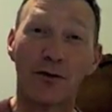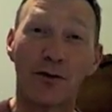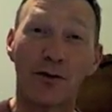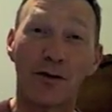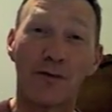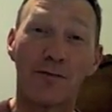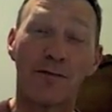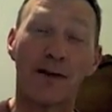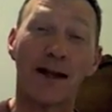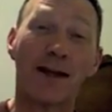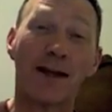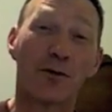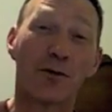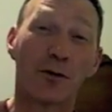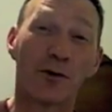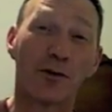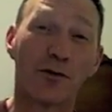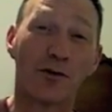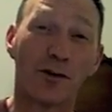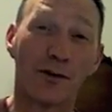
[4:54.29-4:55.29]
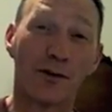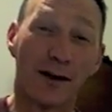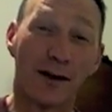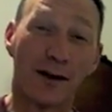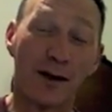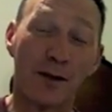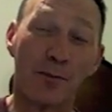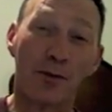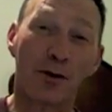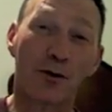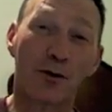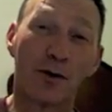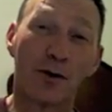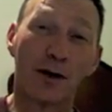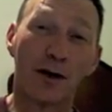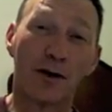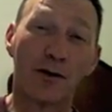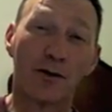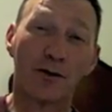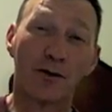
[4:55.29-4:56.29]
the fake Christian, the
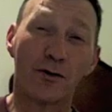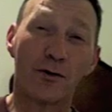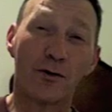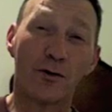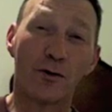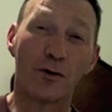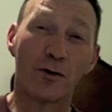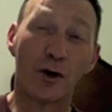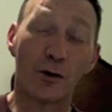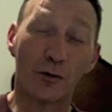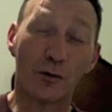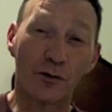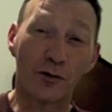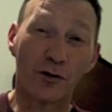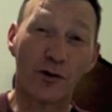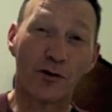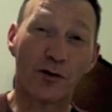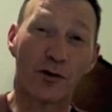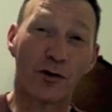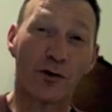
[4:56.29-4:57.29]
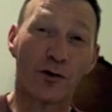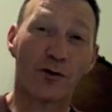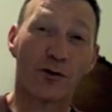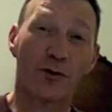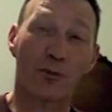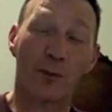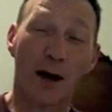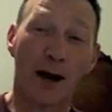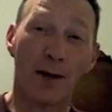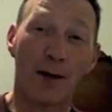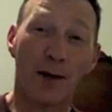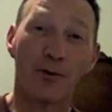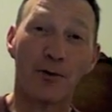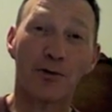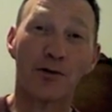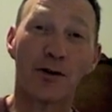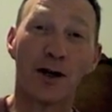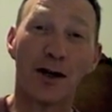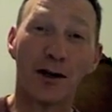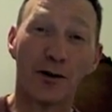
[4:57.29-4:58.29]
hypocrite who goes to church or Bible
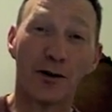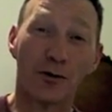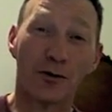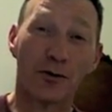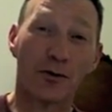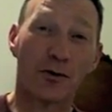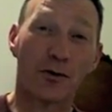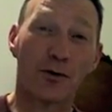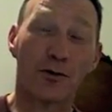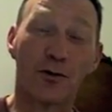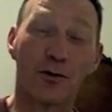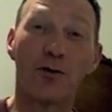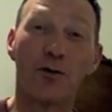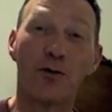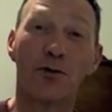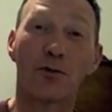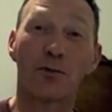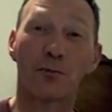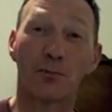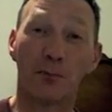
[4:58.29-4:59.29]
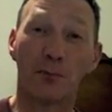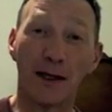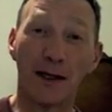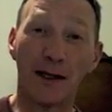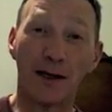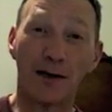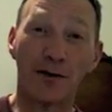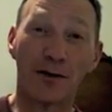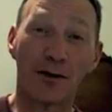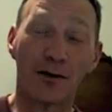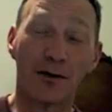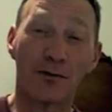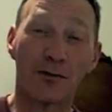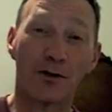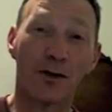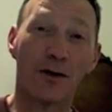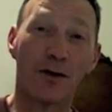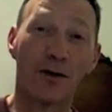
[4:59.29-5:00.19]
study or, or youth meeting, uh, you